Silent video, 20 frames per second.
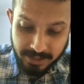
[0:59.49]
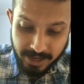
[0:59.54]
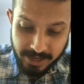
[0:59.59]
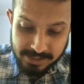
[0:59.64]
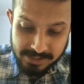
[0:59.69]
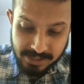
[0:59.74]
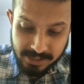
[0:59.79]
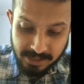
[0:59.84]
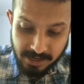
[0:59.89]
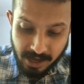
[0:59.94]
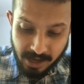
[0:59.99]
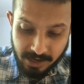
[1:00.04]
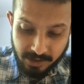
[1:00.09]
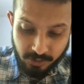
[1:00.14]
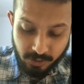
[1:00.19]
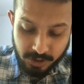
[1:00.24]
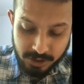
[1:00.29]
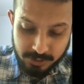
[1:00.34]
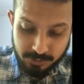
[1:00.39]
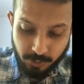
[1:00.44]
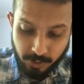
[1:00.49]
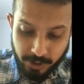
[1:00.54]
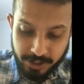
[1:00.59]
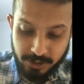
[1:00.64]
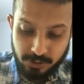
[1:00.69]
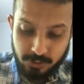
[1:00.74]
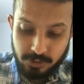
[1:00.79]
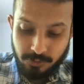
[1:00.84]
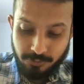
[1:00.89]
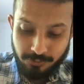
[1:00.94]
the SNR
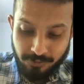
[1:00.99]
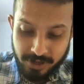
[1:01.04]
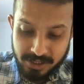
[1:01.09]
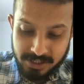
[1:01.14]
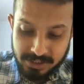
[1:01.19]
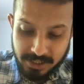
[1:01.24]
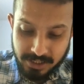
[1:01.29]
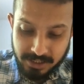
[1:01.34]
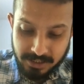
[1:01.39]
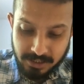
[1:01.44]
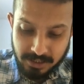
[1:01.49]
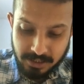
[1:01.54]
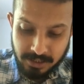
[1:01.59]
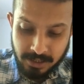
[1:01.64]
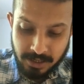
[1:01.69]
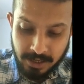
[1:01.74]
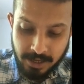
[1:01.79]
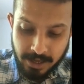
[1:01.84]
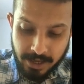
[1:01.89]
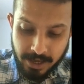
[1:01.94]
corresponding to the first signal